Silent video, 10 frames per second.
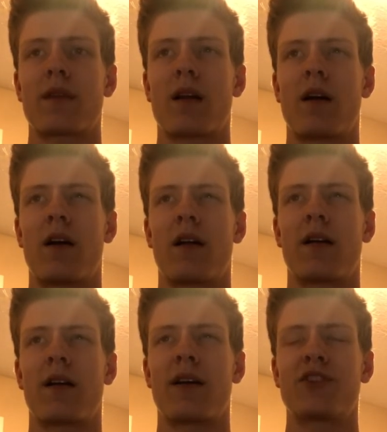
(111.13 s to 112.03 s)

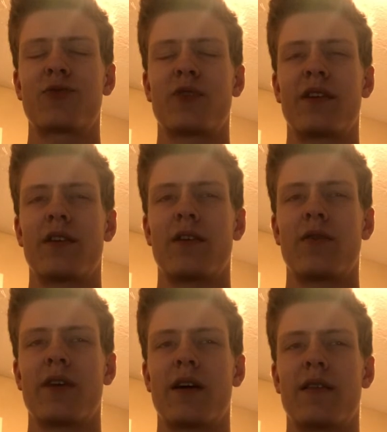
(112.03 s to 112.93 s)
Uh, I just really know
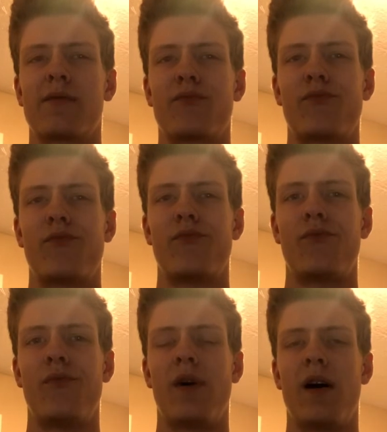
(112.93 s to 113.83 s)
that
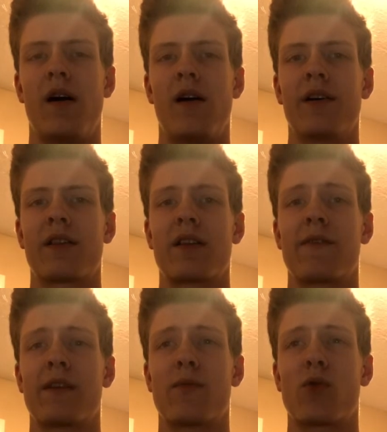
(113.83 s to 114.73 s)
uh, it's
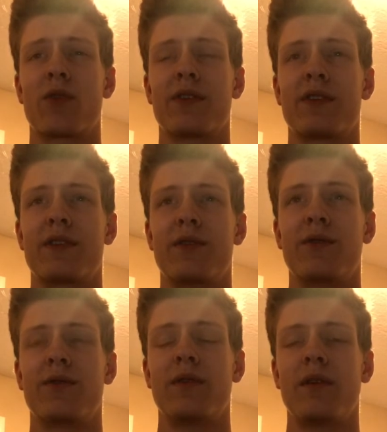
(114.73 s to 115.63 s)
definitely important
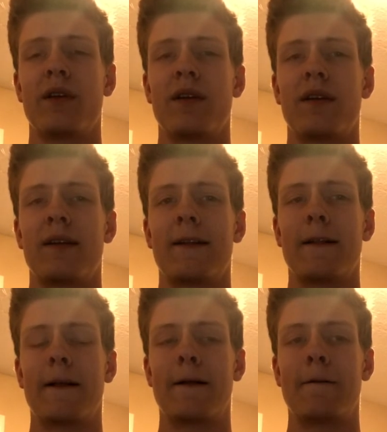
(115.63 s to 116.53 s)
to
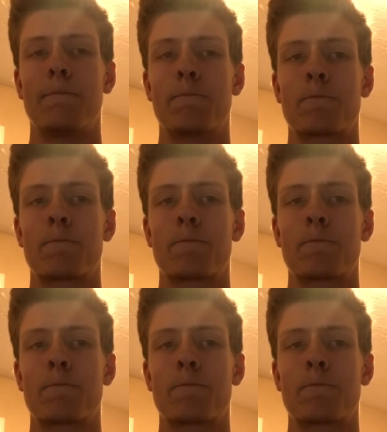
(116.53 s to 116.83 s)
um,